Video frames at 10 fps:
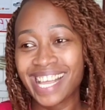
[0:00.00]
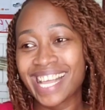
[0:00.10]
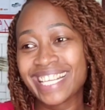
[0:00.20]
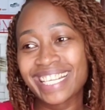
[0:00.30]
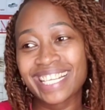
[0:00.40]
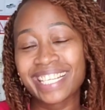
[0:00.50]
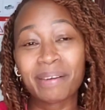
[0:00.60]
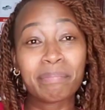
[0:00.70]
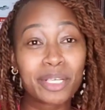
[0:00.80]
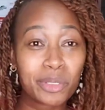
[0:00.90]
It's just that
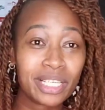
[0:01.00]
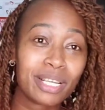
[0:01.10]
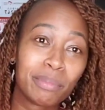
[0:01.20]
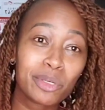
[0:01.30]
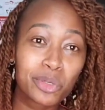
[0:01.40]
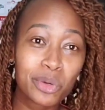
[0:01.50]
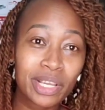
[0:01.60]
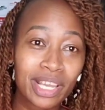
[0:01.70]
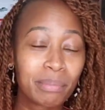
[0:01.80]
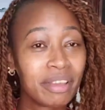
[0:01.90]
I'm passionate about
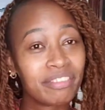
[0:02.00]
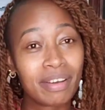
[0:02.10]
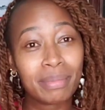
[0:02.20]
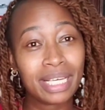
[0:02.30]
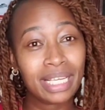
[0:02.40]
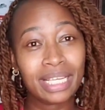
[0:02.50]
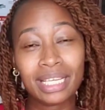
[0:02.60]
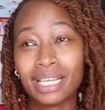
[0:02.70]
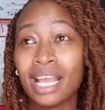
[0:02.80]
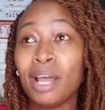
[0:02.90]
cooking. My
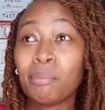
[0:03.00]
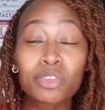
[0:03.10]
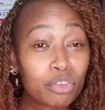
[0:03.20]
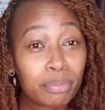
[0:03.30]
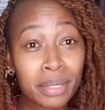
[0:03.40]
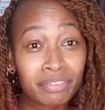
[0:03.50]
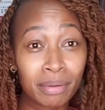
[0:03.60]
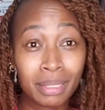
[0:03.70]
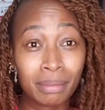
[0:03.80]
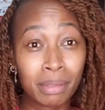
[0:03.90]
family, most of my
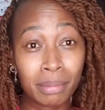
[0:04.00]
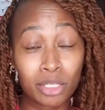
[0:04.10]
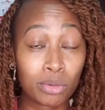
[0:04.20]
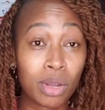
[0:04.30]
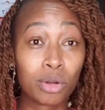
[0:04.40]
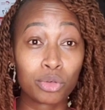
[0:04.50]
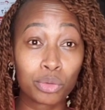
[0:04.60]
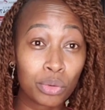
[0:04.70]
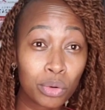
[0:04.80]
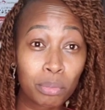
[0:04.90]
family members know how
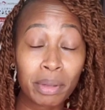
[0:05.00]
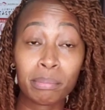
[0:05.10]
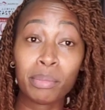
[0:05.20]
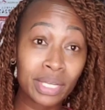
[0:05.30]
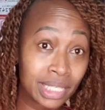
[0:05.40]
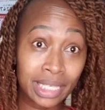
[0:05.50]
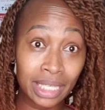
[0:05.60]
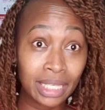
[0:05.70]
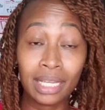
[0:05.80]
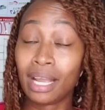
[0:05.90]
to cook. My boys
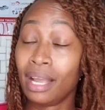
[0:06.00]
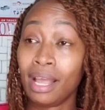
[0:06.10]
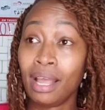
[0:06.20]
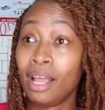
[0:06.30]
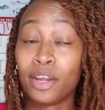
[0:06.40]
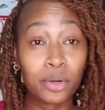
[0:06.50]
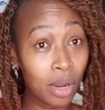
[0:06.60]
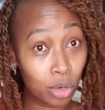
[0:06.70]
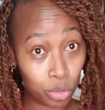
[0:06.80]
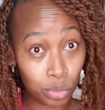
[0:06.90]
really know
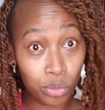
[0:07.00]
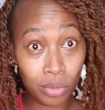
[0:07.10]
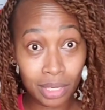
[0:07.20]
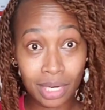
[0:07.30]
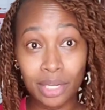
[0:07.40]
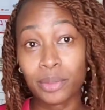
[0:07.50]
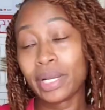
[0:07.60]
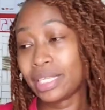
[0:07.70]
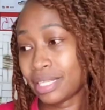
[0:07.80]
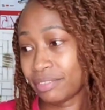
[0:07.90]
how to cook. You
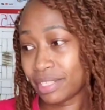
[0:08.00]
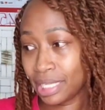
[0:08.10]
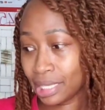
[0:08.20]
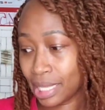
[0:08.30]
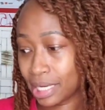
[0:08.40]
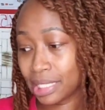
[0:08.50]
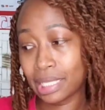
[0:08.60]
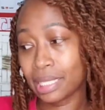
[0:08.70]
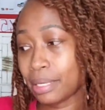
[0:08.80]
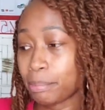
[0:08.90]
guys have seen that
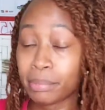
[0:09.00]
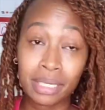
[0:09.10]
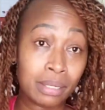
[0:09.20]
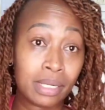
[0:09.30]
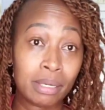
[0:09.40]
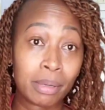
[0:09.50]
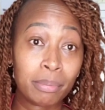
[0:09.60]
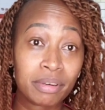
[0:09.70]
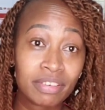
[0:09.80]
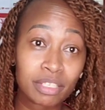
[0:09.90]
in the in, in my
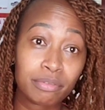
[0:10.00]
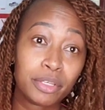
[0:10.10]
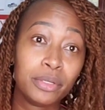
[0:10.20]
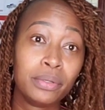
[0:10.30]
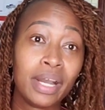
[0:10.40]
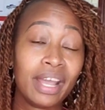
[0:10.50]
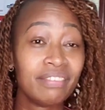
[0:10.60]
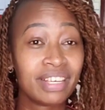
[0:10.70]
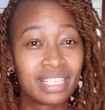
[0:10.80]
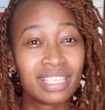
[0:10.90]
previous video. I
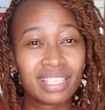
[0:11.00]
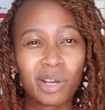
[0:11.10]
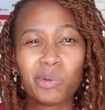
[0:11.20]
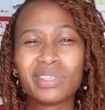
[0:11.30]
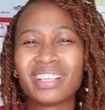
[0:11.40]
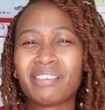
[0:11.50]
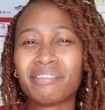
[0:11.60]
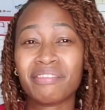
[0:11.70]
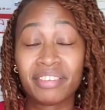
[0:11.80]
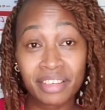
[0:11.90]
have a sister who's a
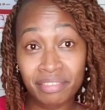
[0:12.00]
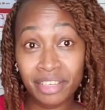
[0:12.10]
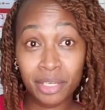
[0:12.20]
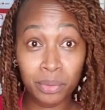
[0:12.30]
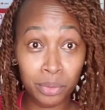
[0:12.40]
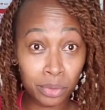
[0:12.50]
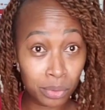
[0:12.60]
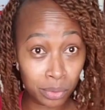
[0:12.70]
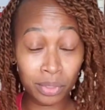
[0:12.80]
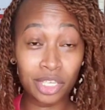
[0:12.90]
very very good
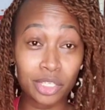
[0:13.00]
cook.